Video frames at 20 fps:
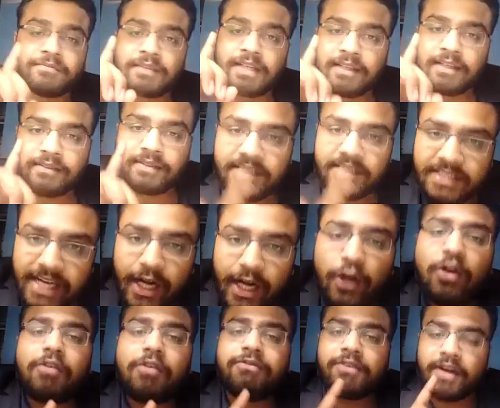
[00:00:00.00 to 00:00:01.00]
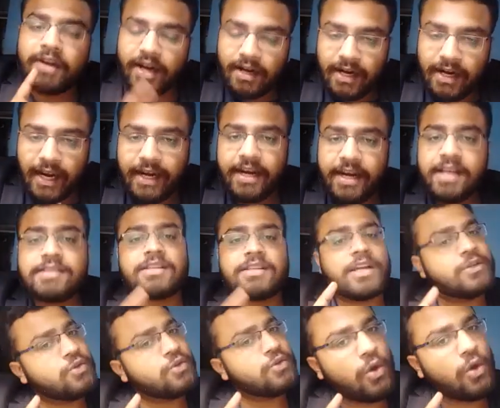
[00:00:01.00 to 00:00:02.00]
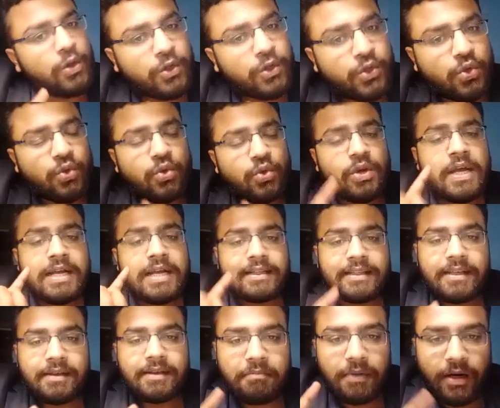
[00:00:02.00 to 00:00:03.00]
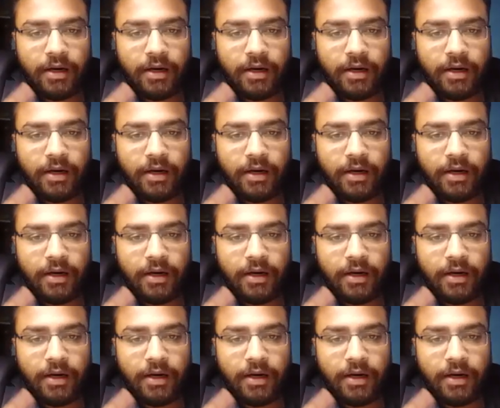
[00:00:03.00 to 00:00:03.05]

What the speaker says: The state of drunkenness is also the